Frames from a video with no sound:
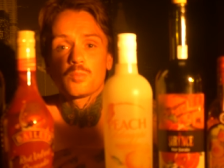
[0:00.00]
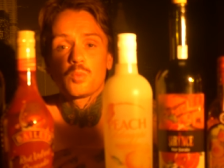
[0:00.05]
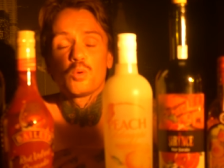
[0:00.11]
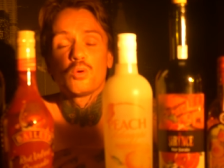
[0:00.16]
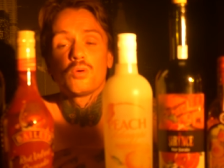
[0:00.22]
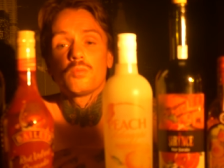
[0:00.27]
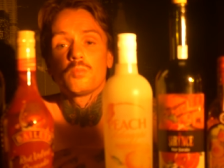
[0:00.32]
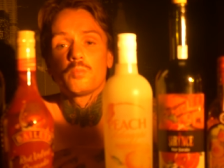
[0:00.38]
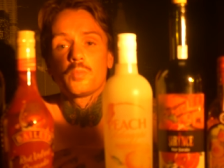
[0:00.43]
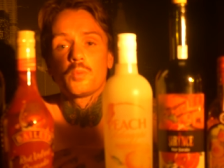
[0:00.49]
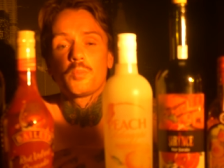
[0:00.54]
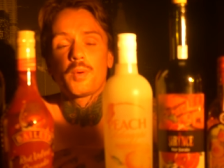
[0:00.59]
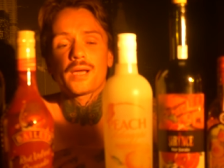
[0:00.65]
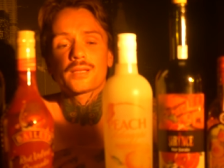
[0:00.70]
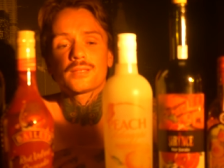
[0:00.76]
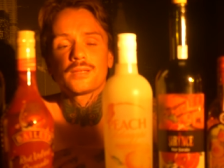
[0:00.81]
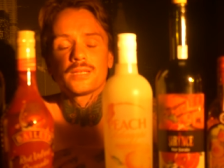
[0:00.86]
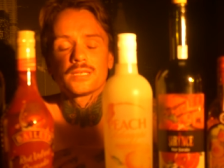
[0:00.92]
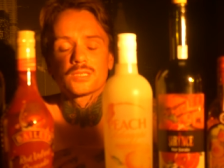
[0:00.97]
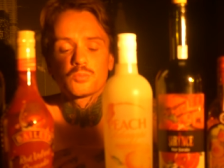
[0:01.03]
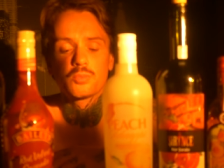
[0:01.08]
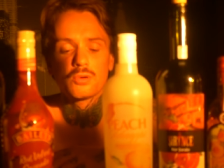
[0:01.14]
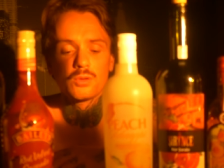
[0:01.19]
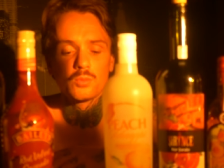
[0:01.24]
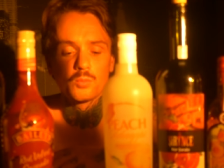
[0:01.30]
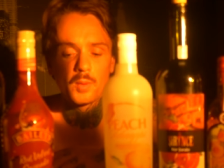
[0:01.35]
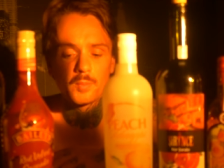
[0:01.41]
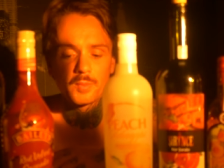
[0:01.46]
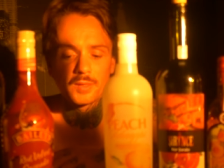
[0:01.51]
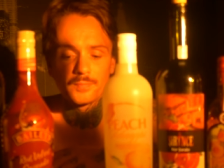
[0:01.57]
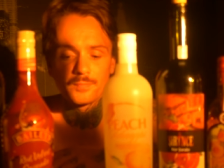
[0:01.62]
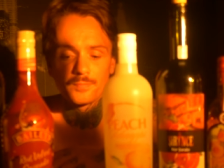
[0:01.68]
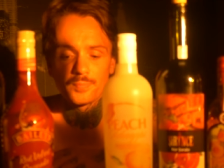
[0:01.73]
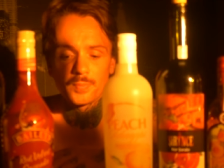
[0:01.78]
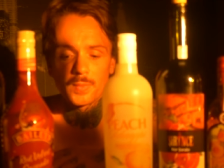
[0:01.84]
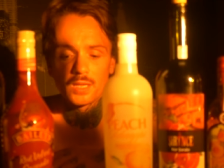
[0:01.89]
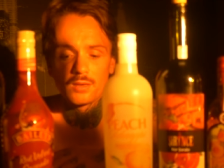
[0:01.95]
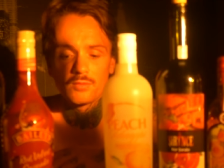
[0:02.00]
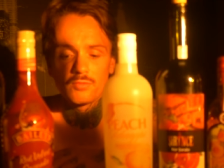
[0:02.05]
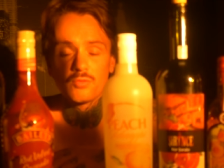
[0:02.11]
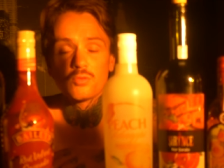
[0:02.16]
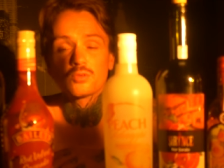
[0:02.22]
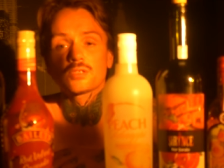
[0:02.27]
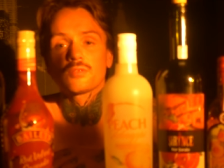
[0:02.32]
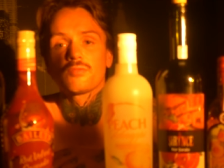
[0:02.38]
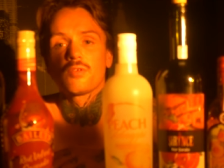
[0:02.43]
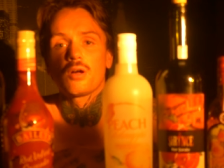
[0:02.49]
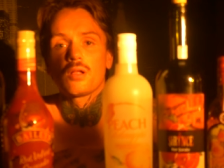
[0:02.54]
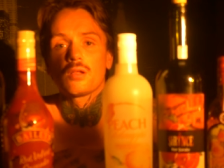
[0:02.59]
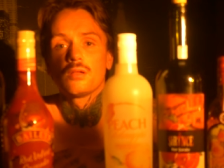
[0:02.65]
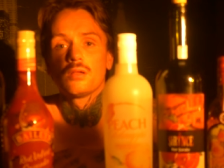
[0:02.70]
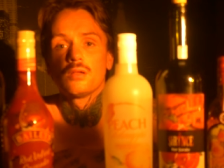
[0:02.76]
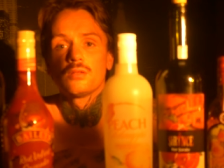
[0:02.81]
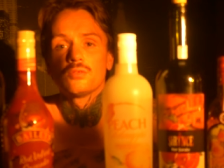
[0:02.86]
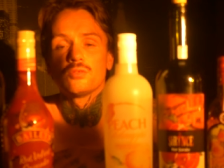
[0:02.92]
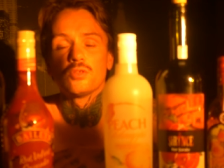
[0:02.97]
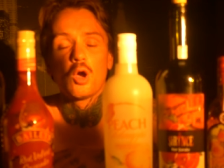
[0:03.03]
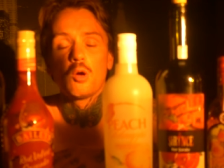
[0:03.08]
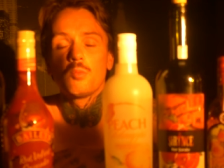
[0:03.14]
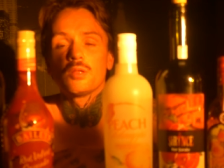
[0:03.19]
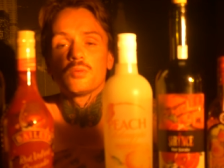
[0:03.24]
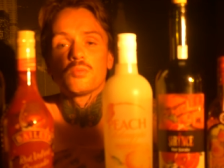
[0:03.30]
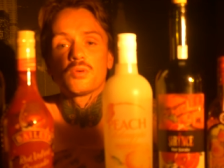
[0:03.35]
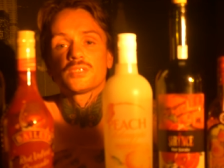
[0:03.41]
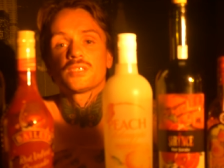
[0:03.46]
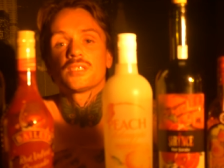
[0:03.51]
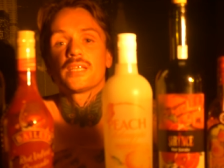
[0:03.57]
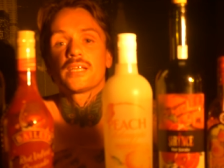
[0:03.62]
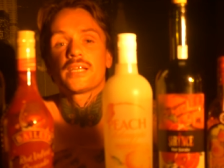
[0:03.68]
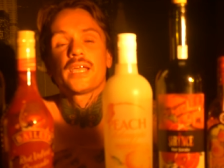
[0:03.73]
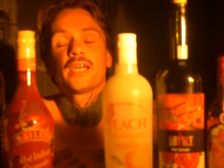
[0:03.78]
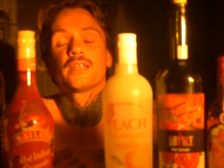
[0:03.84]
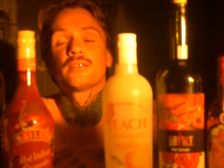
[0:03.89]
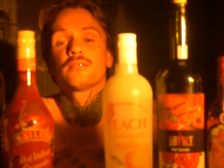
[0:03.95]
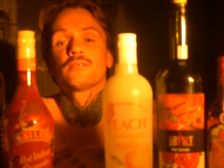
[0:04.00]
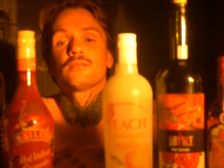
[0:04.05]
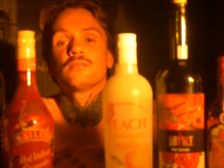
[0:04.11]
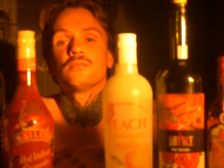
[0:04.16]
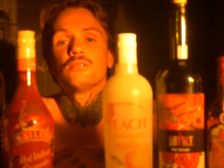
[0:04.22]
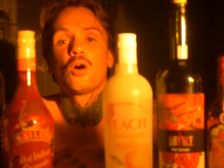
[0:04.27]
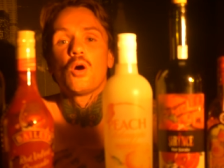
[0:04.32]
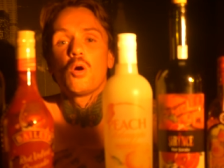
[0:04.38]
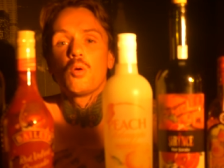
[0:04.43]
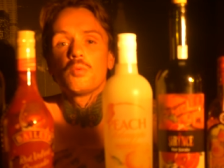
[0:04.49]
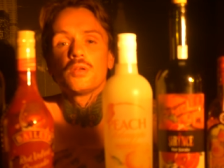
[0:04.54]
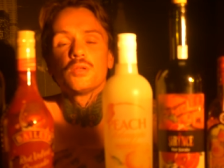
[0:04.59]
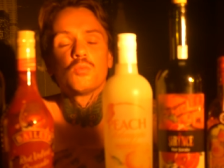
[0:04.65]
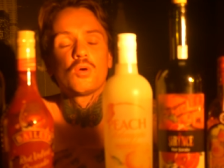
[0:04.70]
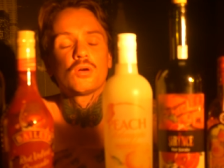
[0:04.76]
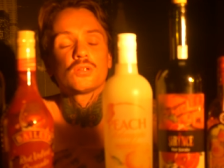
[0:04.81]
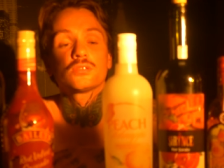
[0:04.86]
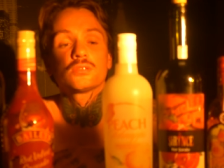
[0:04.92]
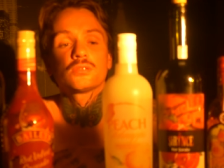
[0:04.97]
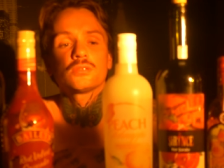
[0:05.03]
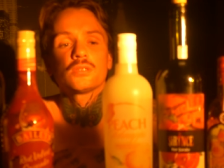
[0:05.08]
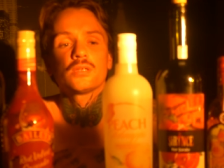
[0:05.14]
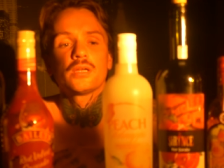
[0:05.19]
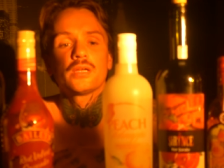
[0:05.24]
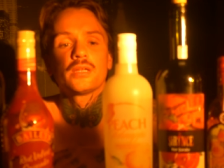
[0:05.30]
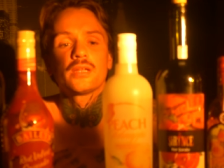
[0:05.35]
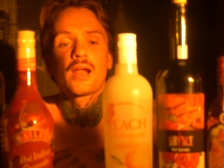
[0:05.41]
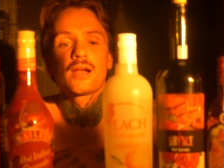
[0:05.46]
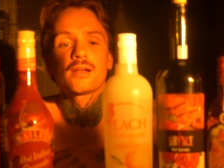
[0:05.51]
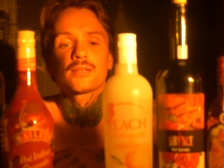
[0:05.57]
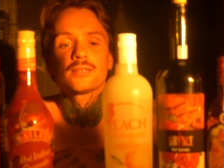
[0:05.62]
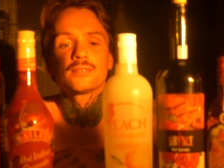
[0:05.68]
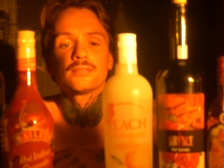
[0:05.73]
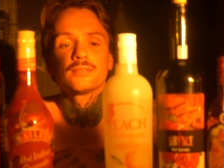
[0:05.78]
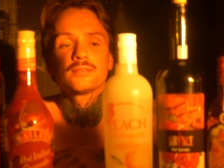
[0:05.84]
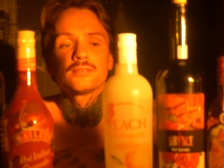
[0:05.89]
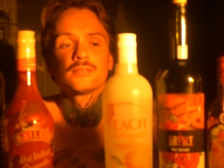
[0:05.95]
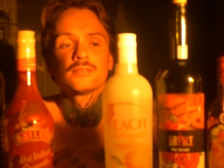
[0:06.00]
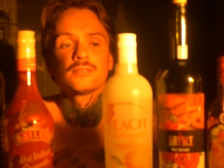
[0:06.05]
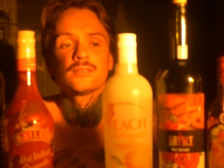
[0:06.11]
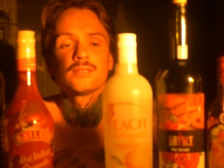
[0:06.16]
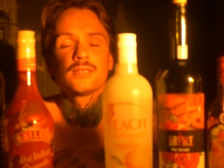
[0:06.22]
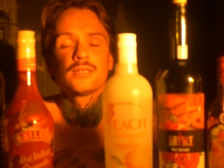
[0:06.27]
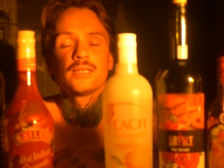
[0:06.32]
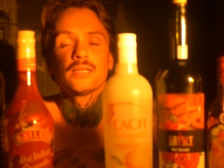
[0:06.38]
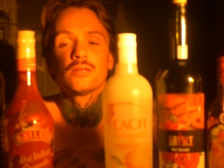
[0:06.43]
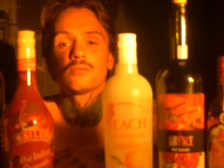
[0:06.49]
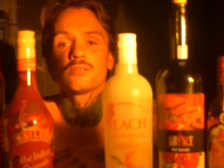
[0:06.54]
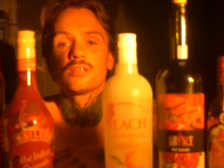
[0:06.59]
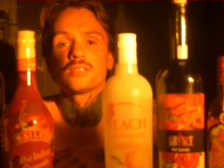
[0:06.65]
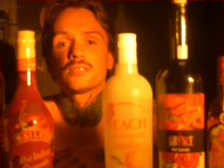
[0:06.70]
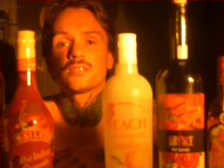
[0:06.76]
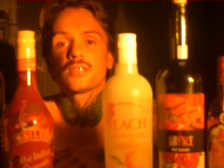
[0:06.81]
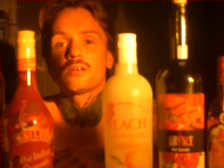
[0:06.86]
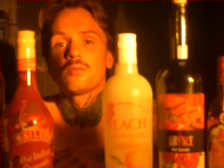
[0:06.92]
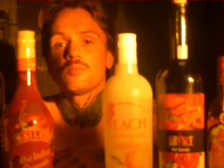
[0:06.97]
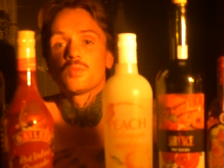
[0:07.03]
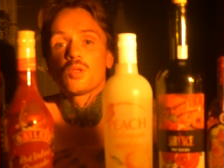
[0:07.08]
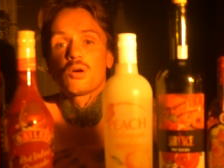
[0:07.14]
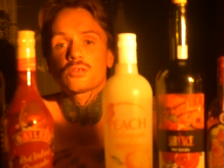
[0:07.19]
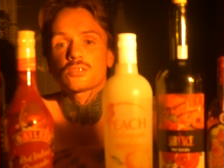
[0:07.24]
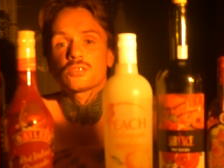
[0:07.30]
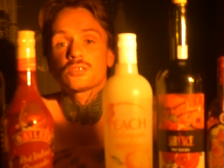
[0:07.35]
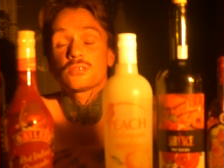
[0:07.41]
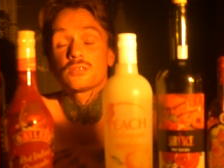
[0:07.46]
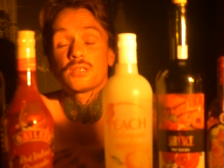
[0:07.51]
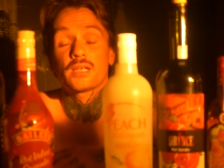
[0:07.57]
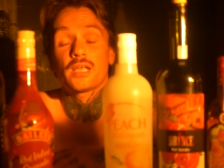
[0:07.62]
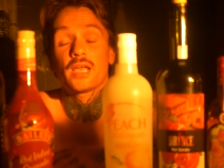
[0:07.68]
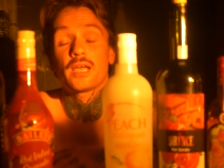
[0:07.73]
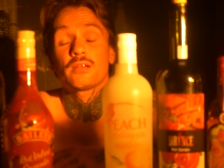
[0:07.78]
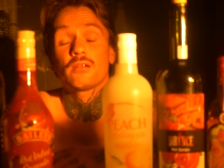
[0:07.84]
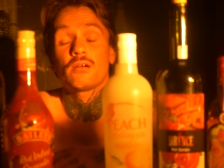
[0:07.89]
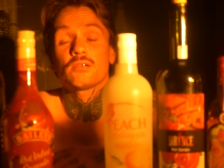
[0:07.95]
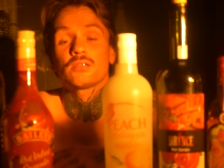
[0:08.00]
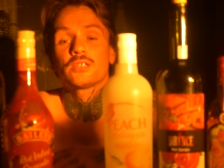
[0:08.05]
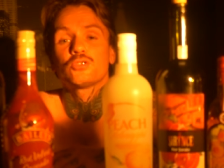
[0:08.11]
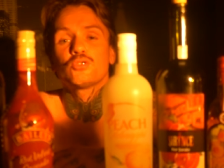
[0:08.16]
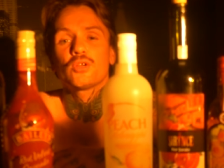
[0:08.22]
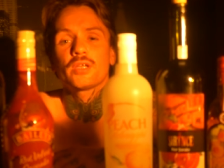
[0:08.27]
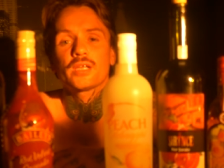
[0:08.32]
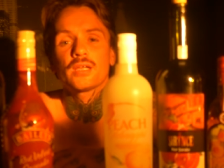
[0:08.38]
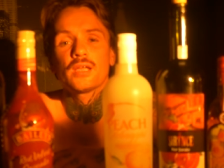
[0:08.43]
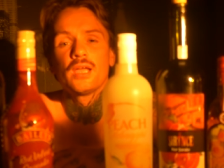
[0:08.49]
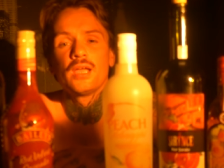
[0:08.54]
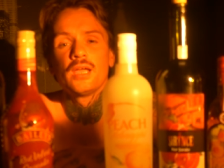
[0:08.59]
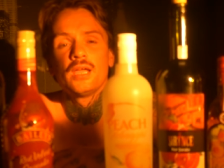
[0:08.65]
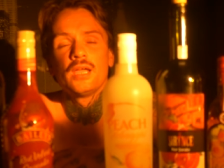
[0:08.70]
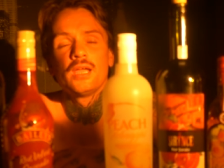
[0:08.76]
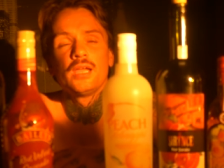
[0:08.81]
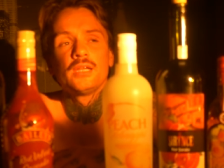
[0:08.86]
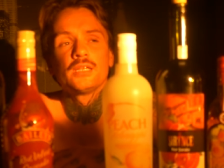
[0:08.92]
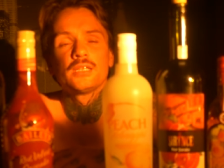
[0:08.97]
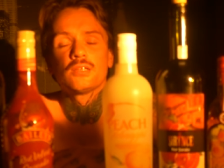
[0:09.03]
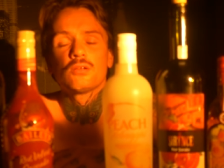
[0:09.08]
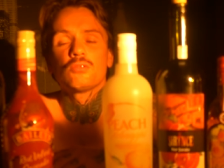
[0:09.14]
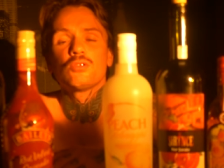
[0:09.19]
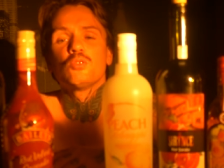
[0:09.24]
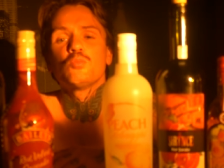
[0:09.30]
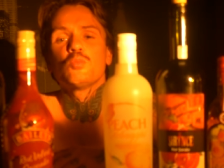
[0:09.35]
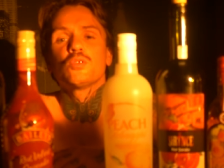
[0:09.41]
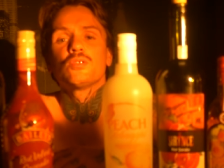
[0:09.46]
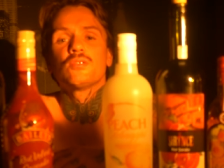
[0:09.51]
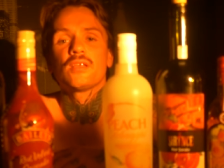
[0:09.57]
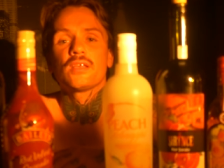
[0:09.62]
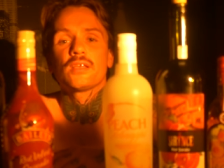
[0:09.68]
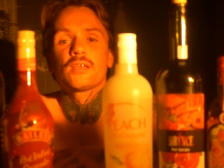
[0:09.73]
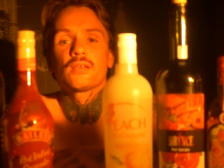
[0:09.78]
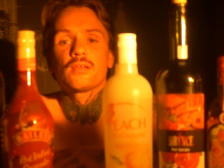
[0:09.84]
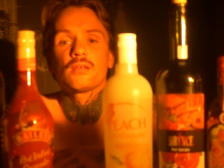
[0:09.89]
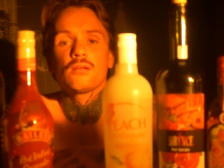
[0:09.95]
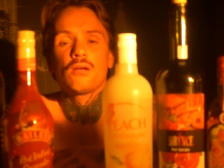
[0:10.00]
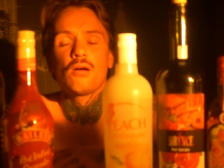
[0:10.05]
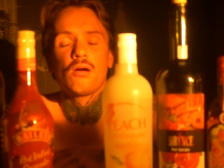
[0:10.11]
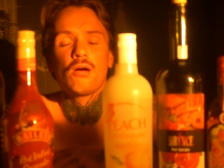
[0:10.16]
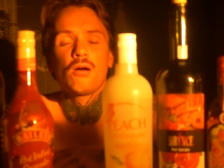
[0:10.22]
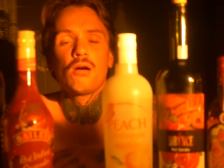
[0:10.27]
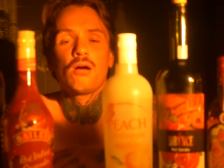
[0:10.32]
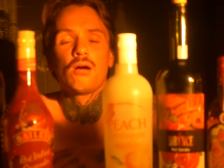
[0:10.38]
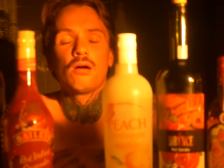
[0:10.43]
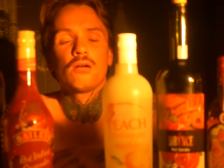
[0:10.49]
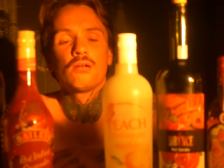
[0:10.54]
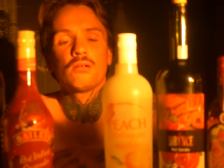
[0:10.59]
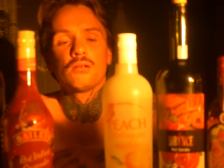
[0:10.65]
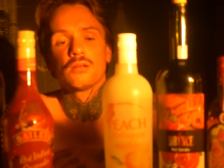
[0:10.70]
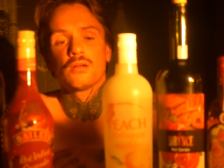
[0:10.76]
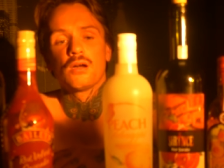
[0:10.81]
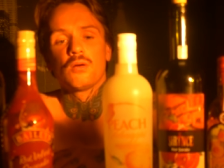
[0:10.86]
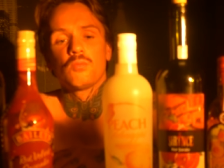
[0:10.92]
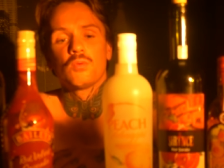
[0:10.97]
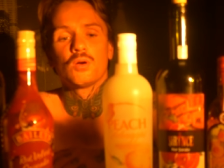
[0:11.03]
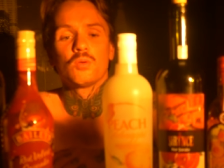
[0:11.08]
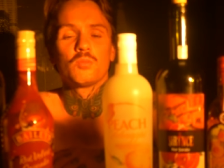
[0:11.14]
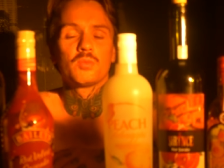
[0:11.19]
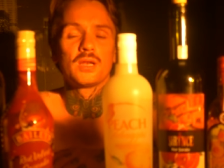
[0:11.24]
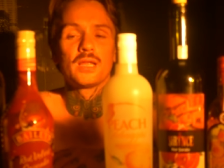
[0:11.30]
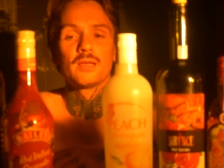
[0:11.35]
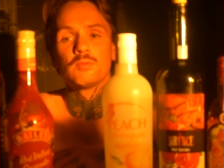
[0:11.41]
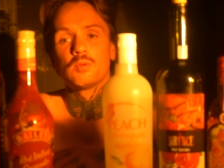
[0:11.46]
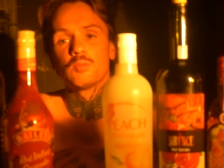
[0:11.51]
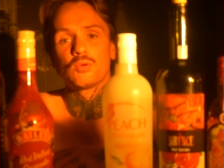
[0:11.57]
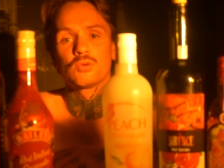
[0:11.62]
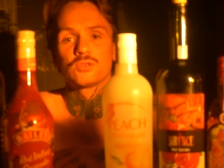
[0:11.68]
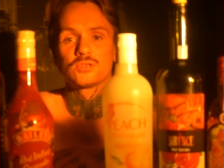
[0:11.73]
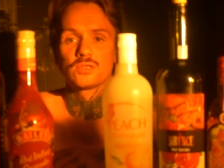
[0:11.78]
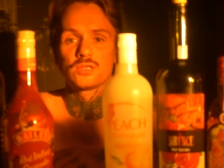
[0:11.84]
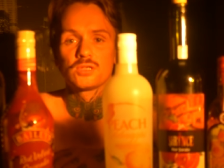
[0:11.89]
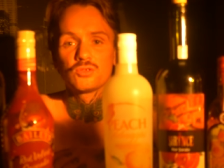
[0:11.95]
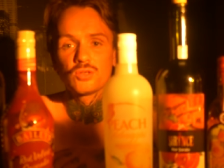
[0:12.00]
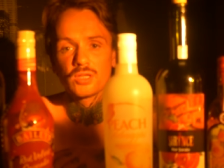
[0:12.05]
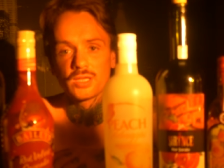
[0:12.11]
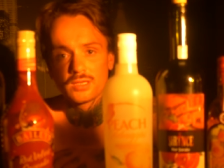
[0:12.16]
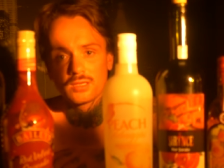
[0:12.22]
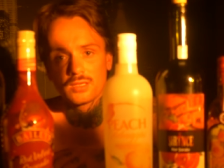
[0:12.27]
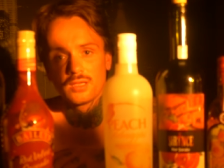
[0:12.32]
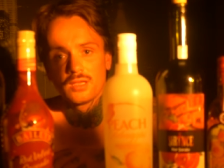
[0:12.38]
But but back to this, pulling women. First of all, Nobody wants a dickhead. Nobody wants an arrogant, egotistic, obnoxious dickhead on the drink. You know, you might think, oh, I got what unbelievable was on the drink.